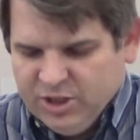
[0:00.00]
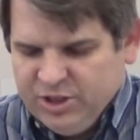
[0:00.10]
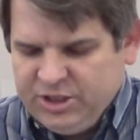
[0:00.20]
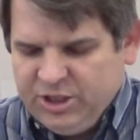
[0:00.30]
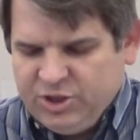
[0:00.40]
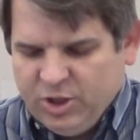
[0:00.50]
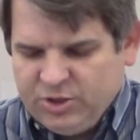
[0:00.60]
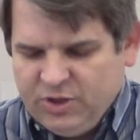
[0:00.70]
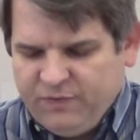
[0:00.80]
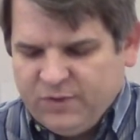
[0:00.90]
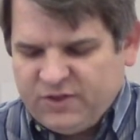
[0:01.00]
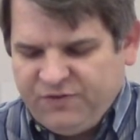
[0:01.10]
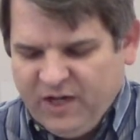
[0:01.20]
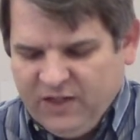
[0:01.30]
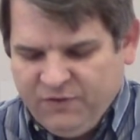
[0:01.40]
You see, Joseph was
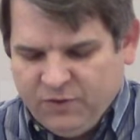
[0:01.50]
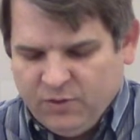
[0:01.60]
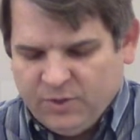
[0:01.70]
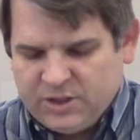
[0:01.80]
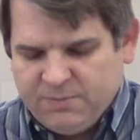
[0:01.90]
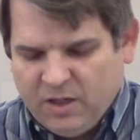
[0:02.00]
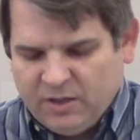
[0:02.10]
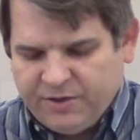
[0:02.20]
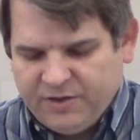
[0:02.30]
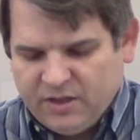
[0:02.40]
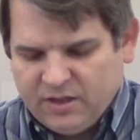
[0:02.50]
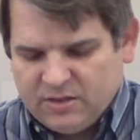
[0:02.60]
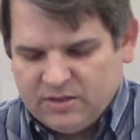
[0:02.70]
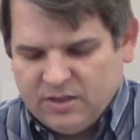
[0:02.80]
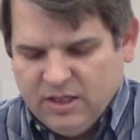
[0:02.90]
faithful with smaller
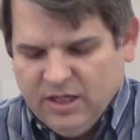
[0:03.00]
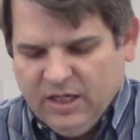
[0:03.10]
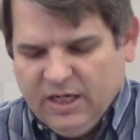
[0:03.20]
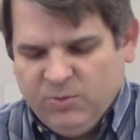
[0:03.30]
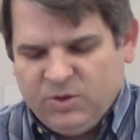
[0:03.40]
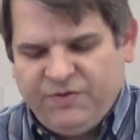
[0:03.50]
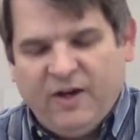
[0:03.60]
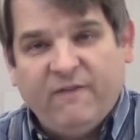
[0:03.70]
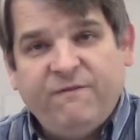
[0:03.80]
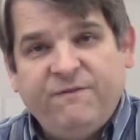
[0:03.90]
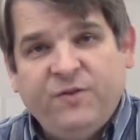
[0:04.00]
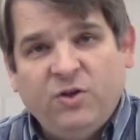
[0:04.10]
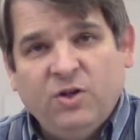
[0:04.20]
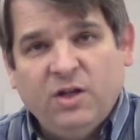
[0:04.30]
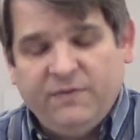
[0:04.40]
things and was found
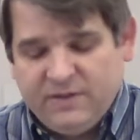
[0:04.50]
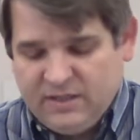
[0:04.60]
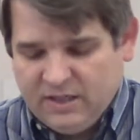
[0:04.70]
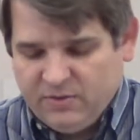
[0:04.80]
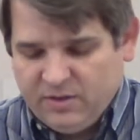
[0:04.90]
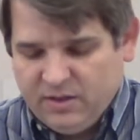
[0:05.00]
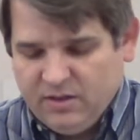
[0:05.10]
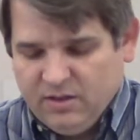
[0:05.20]
full of integrity.